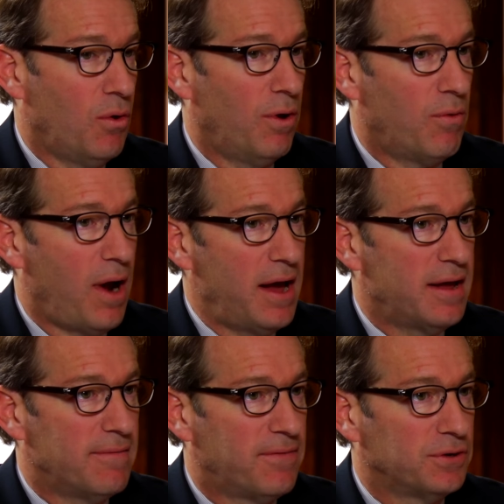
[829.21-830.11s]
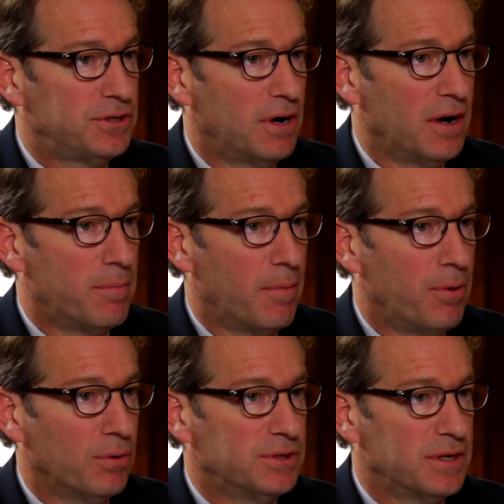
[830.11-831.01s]
when Ryan first started
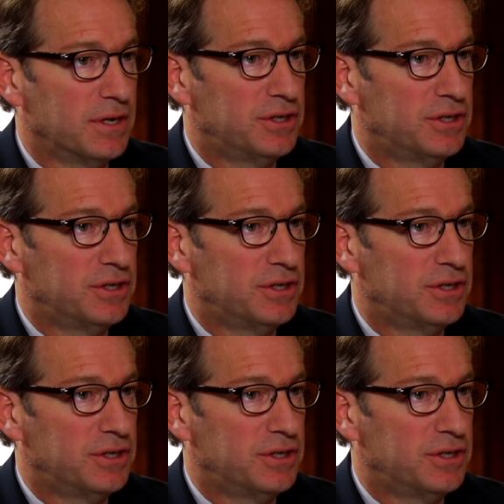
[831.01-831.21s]
proposing the